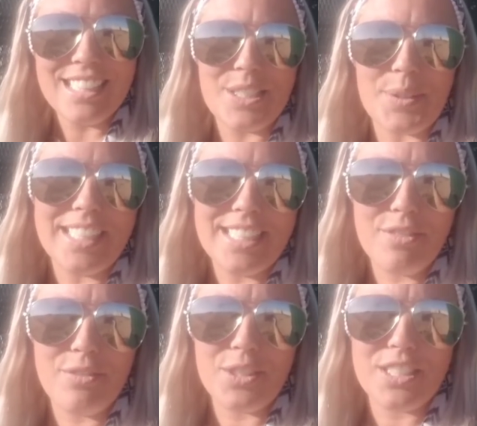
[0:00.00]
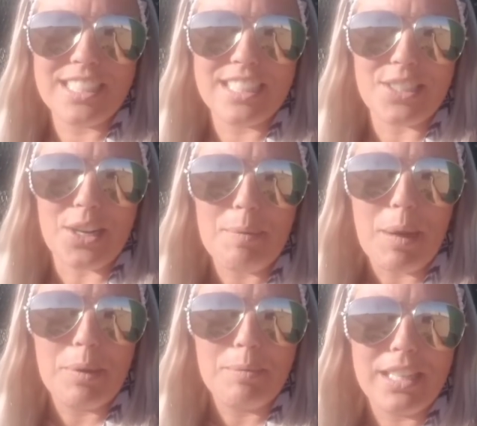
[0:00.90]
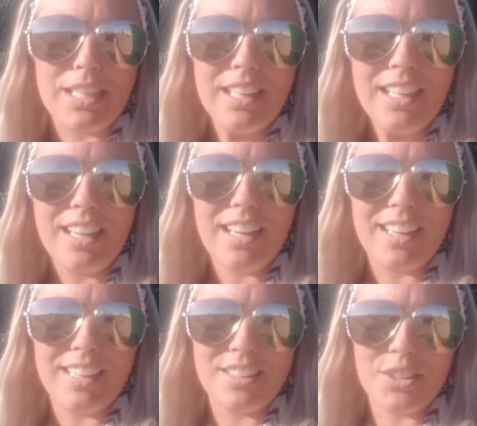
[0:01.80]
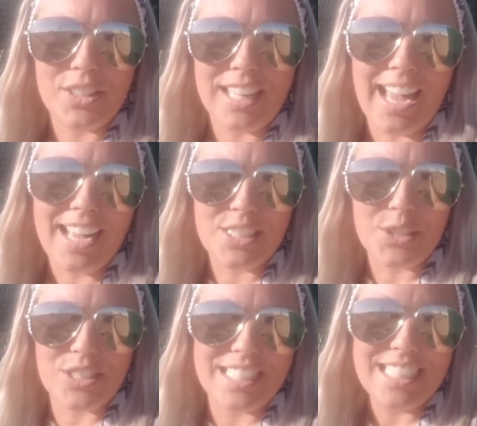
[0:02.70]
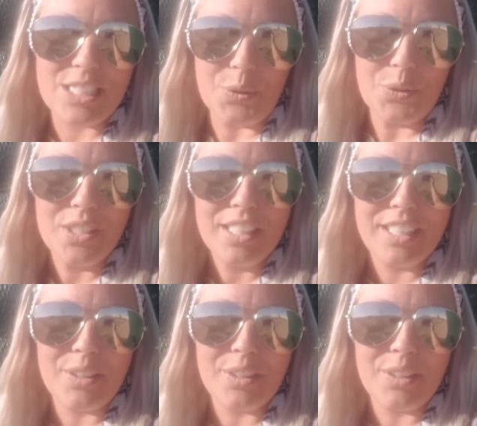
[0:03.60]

So I guess the first thing to talk about would be your gas or diesel. You